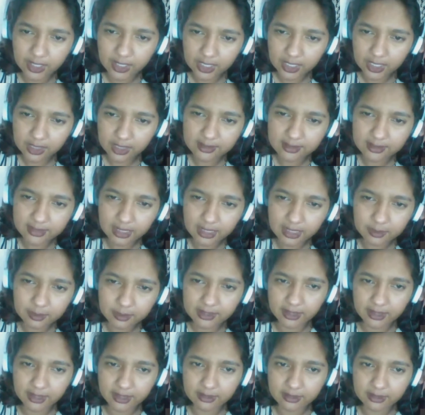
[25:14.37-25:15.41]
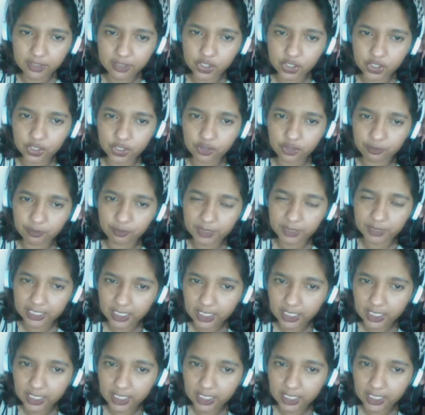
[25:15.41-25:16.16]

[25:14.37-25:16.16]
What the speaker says: the stigmatization of mental